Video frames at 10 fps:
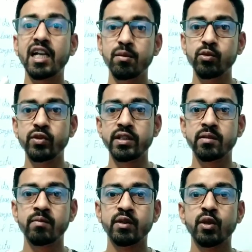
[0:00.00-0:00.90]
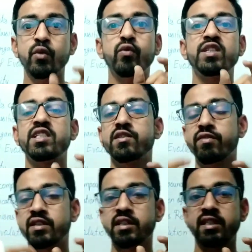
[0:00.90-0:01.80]
aluminum, which is
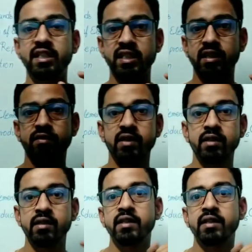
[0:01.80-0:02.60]
further discovered,